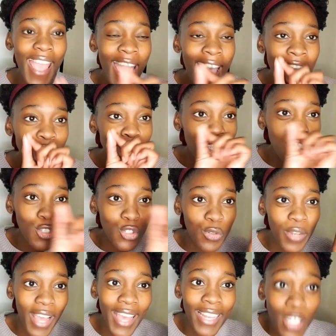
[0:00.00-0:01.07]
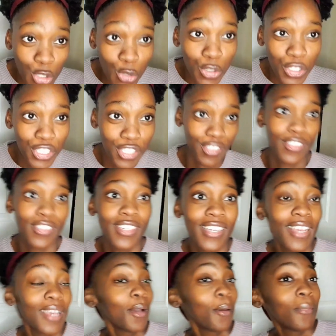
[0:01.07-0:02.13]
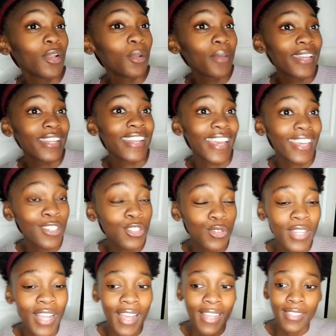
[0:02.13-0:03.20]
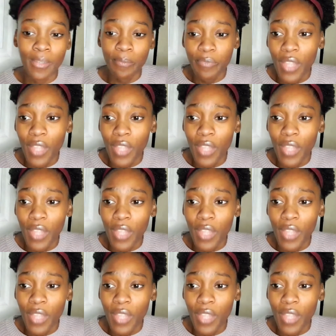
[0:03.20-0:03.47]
Malume had an attitude, guys.